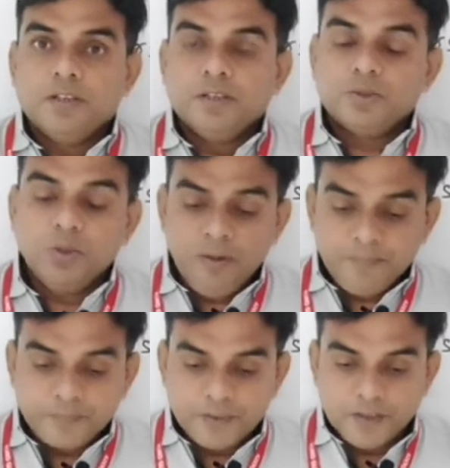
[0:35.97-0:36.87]

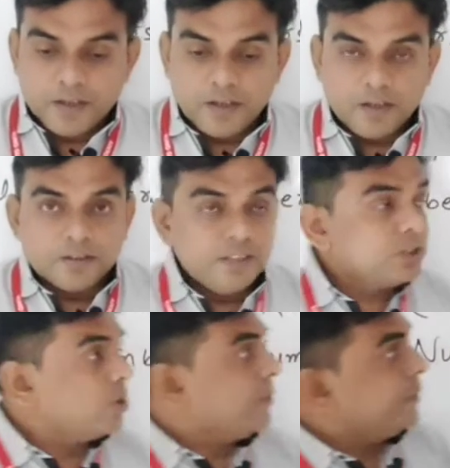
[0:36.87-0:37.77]
So
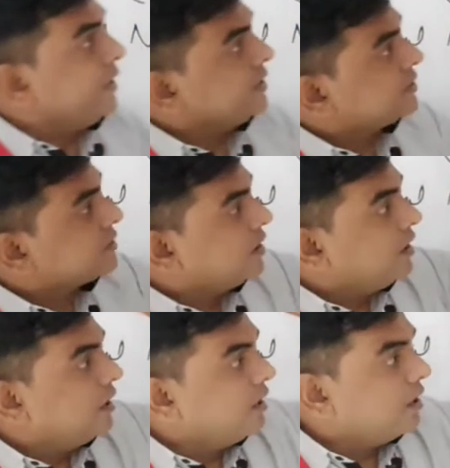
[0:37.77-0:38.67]
these topics
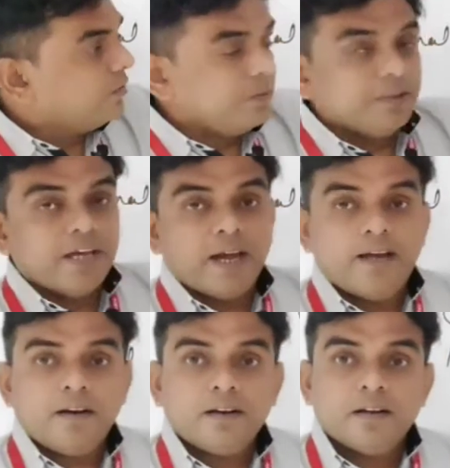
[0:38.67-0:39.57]
will be
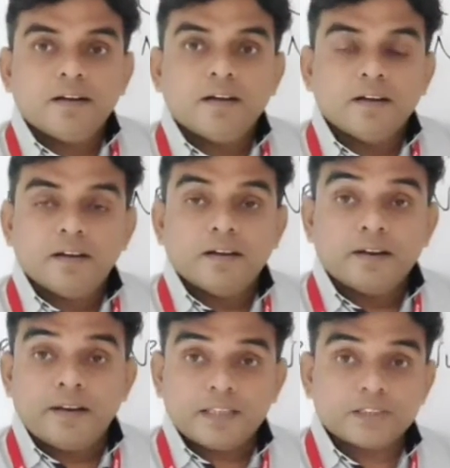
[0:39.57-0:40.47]
there
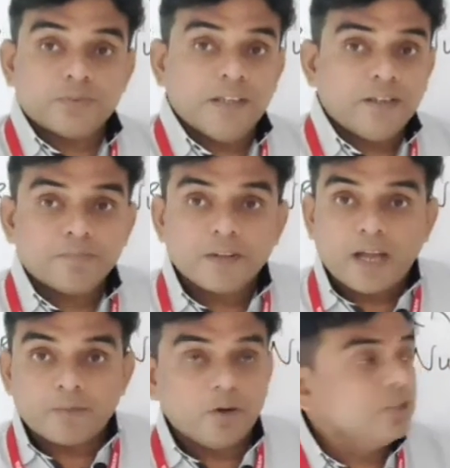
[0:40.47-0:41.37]
next week.
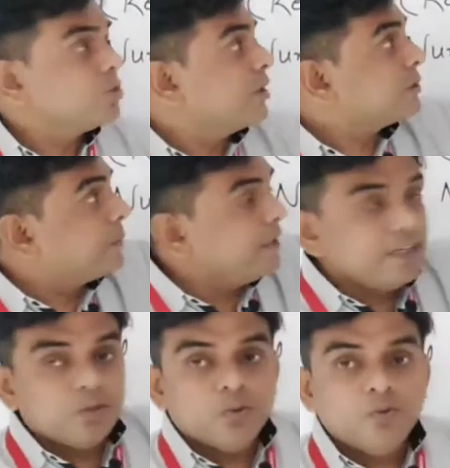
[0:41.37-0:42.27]
I am going to
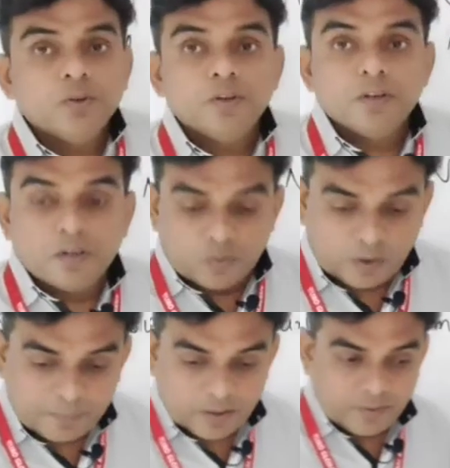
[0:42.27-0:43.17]
explain you
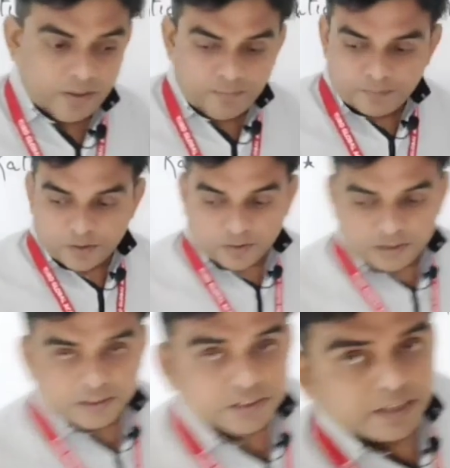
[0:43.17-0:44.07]
one by one. You
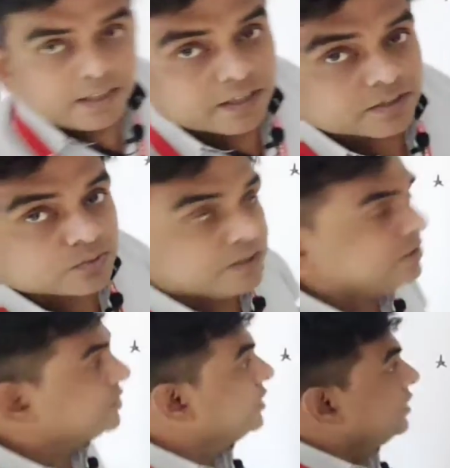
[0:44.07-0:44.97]
can just see here
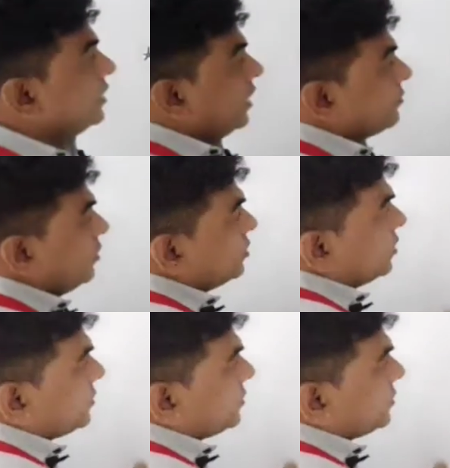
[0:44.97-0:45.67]
students, I am going to